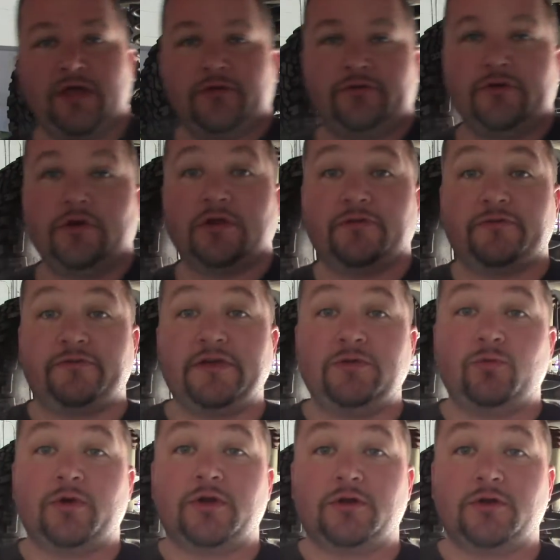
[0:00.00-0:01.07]
so you can see
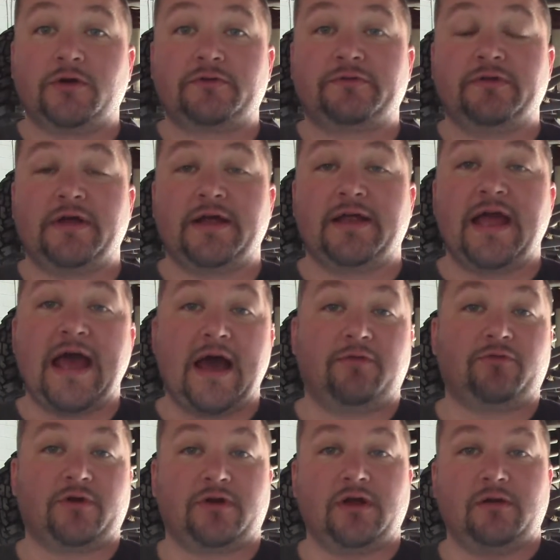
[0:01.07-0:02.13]
what it looks like
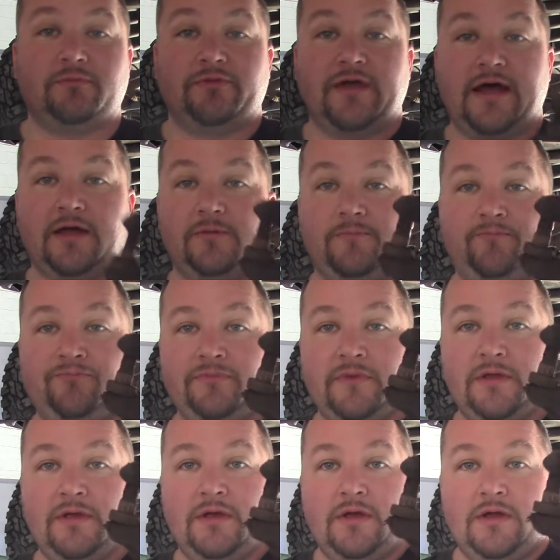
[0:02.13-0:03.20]
after it comes out.
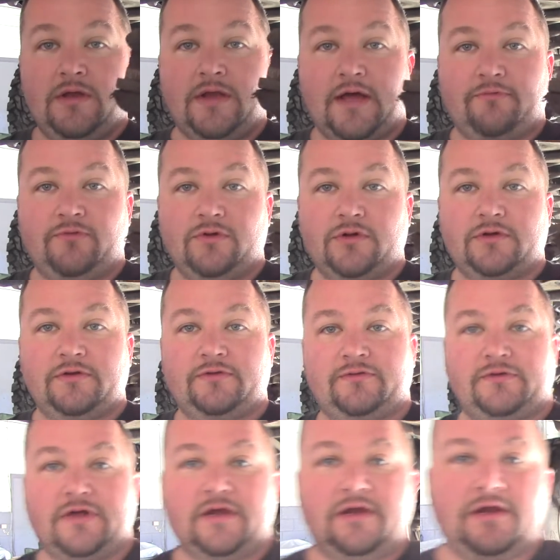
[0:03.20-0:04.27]
Now if you look at the
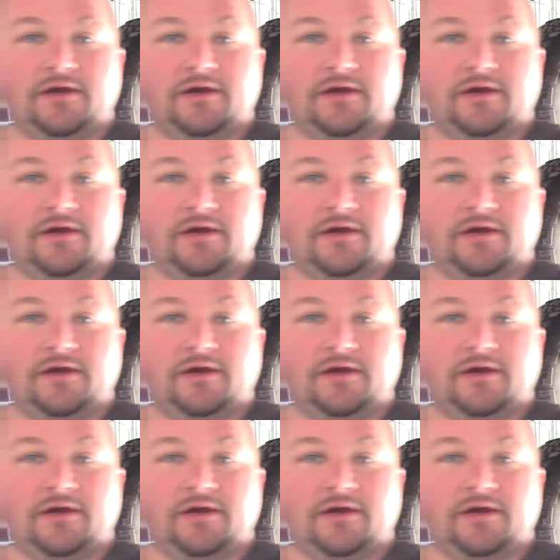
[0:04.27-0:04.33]
stud